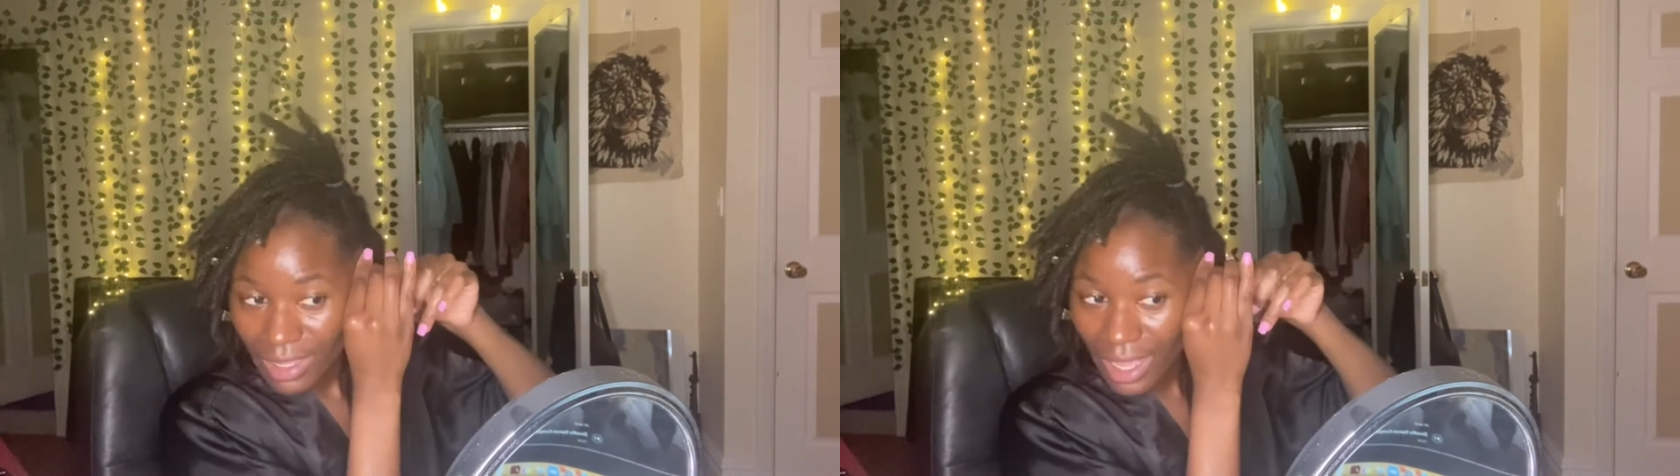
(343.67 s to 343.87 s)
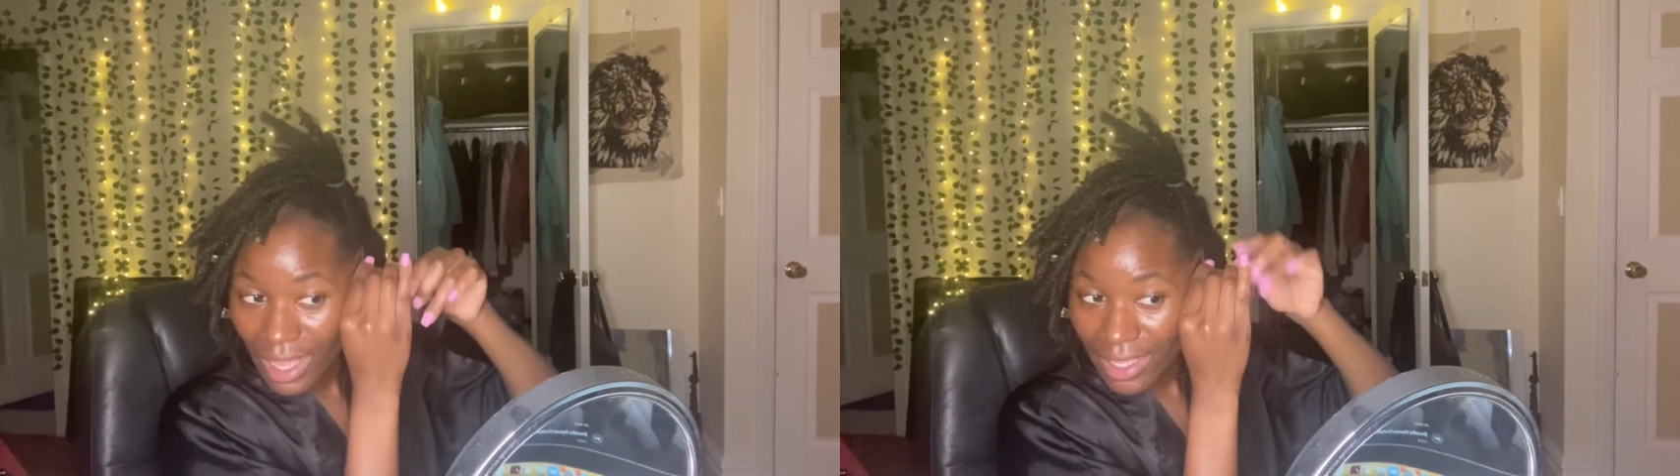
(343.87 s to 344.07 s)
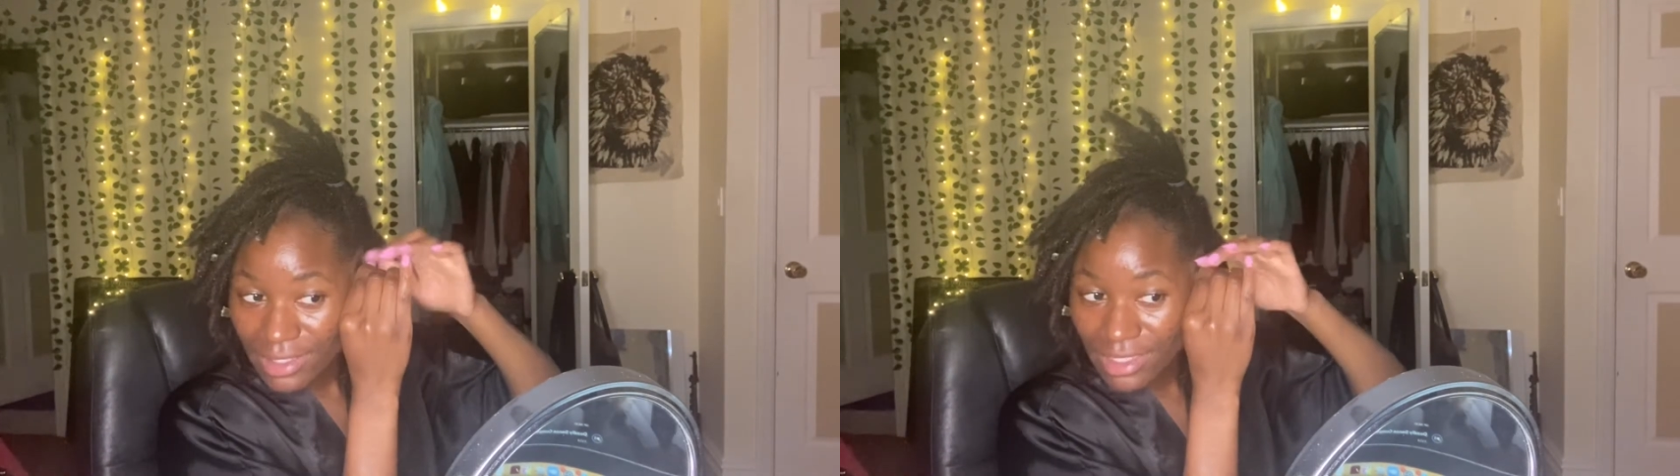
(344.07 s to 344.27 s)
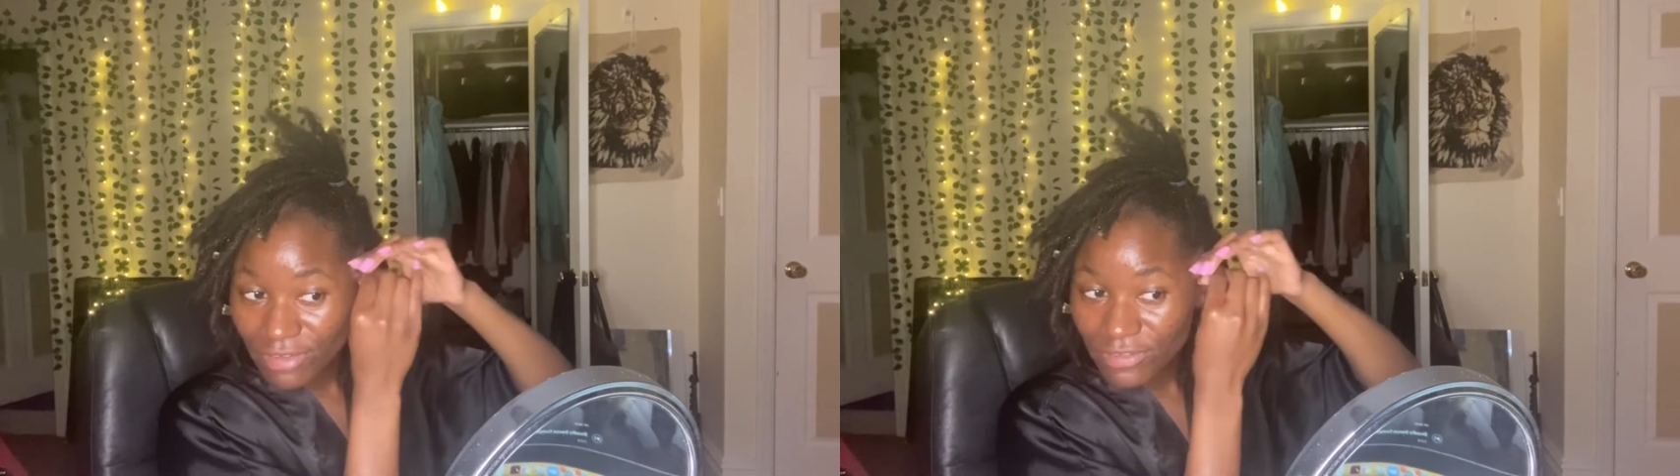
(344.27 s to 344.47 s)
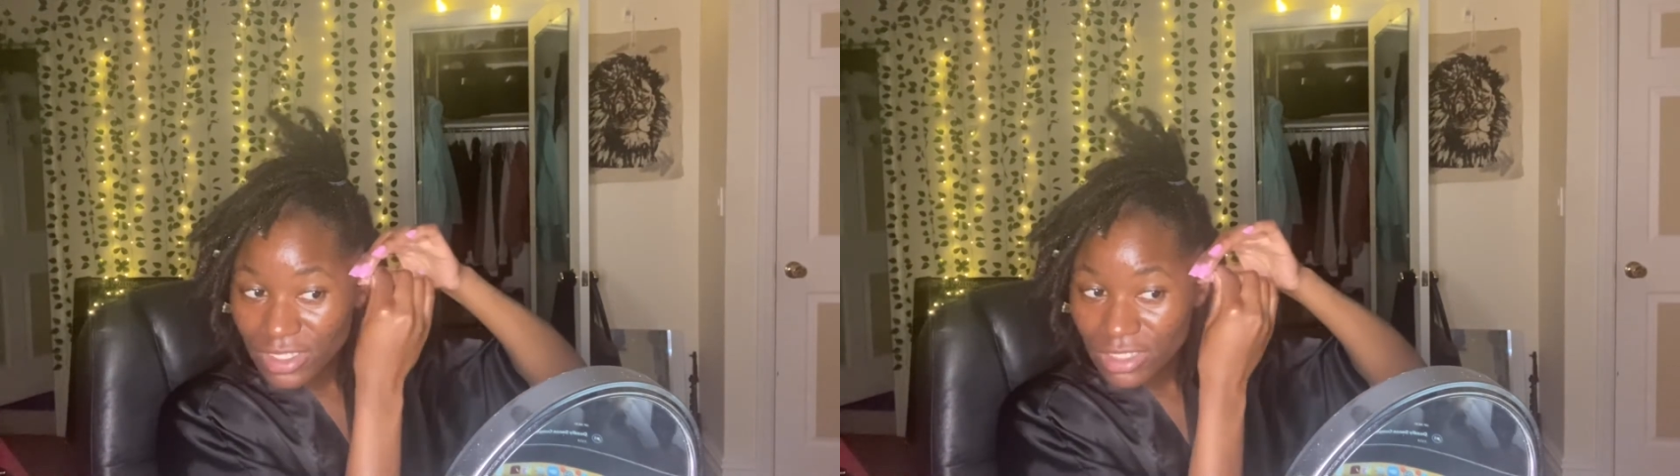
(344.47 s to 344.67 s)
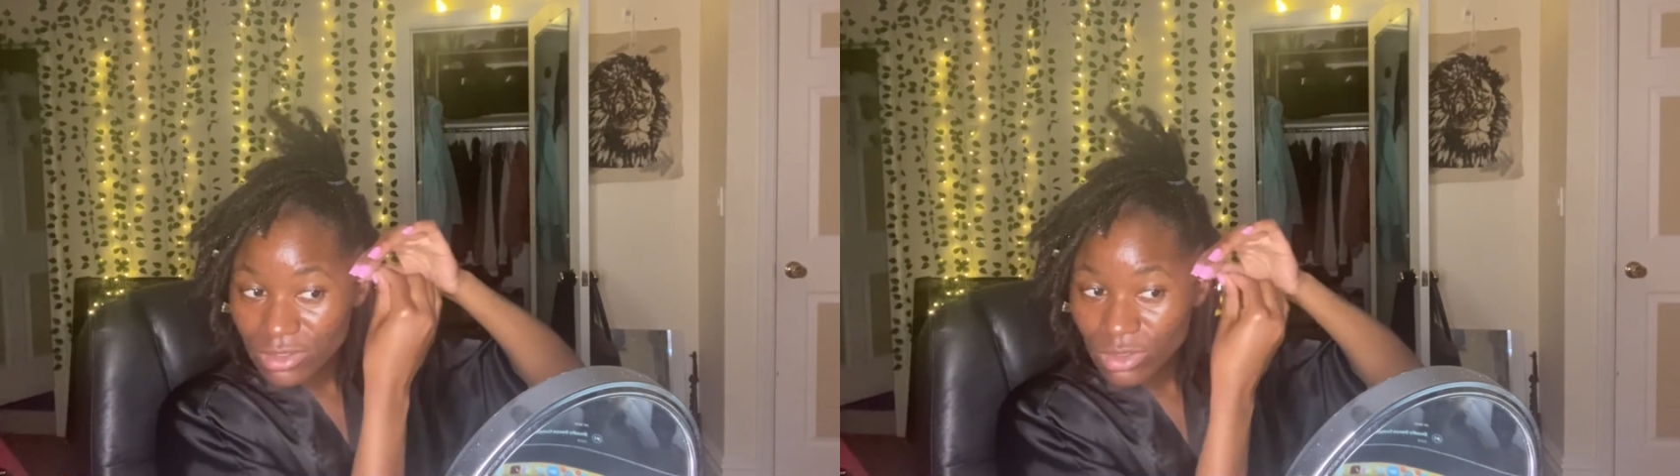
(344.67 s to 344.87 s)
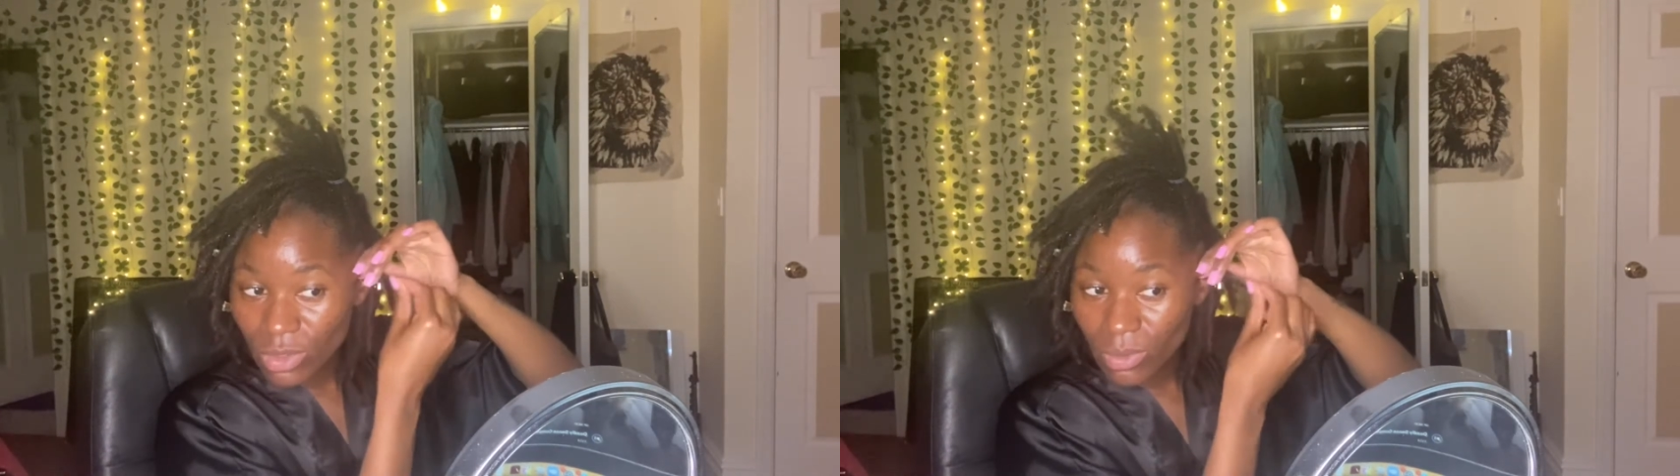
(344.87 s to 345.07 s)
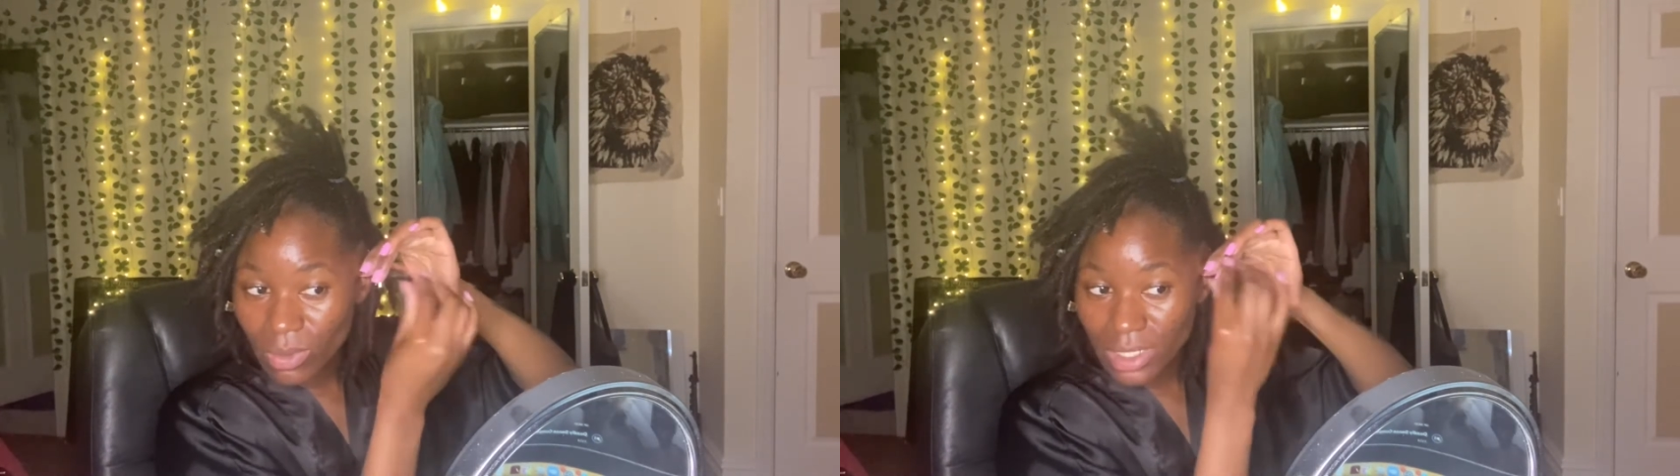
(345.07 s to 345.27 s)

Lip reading: I definitely don't want